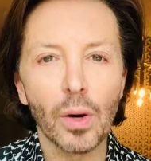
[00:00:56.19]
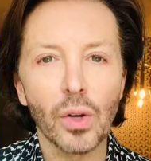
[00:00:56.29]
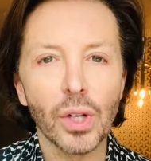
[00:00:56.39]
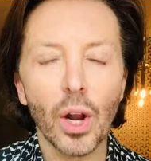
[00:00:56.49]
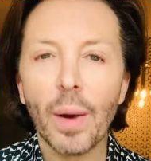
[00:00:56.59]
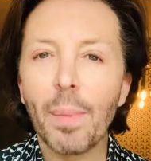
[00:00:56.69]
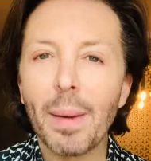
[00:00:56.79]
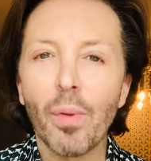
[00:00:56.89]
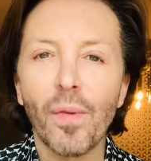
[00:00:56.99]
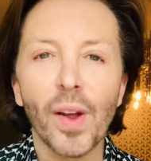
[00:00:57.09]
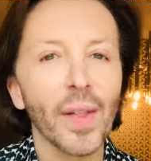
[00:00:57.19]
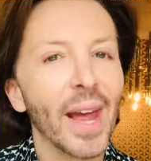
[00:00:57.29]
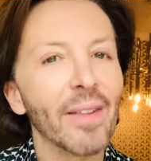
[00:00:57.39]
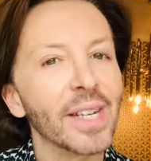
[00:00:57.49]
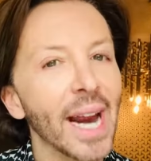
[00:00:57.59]
because a lot of people feel they
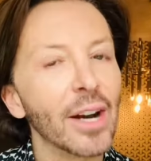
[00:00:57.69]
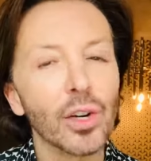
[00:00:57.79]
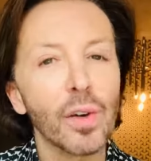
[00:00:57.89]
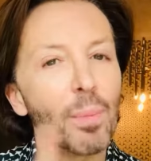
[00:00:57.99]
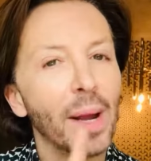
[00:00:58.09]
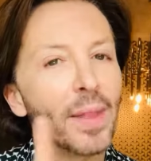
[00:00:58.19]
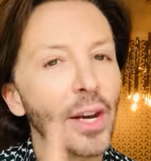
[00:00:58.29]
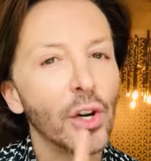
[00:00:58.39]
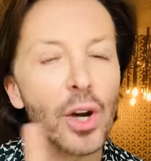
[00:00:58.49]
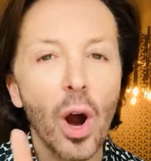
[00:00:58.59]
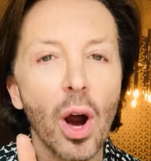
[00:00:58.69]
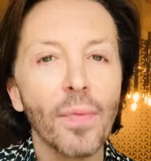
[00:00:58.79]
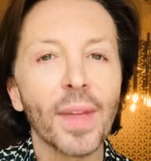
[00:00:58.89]
have dandruff, but they do not.